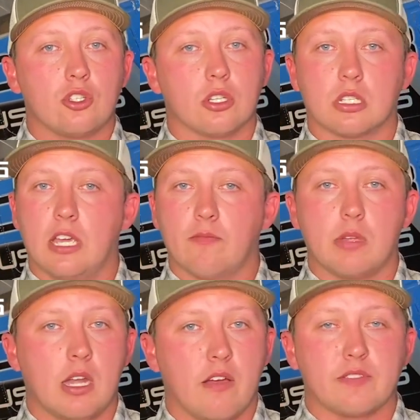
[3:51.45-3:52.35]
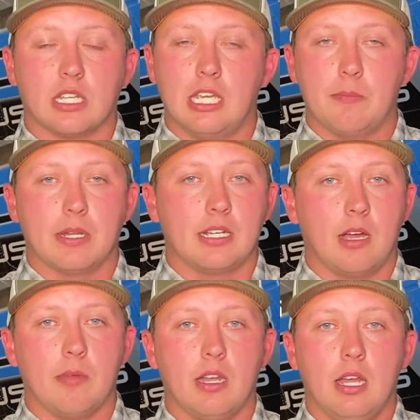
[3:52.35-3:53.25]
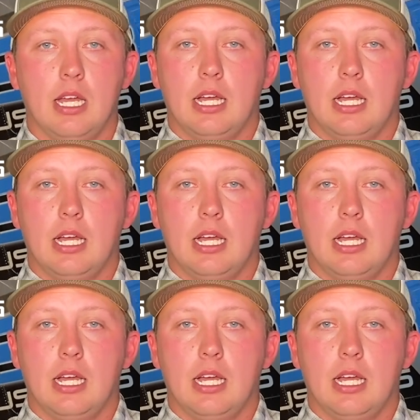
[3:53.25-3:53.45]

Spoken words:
Just give them enough to keep it coming,